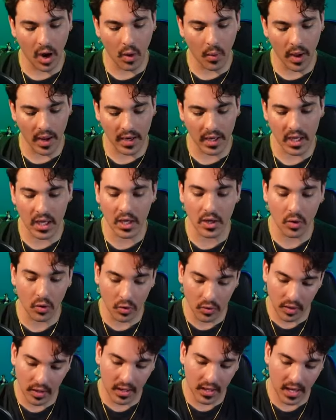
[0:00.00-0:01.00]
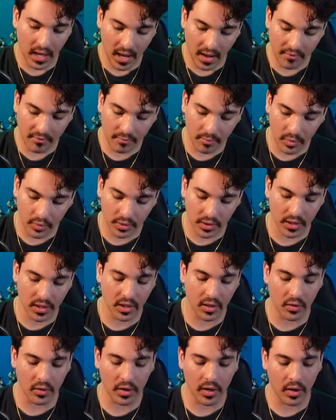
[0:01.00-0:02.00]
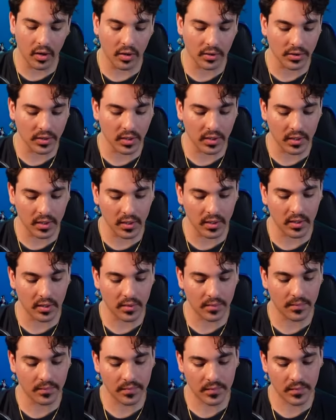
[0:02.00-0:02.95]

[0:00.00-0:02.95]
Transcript: Oh, and Hiyori. I haven't pulled a Hiyori alt art either.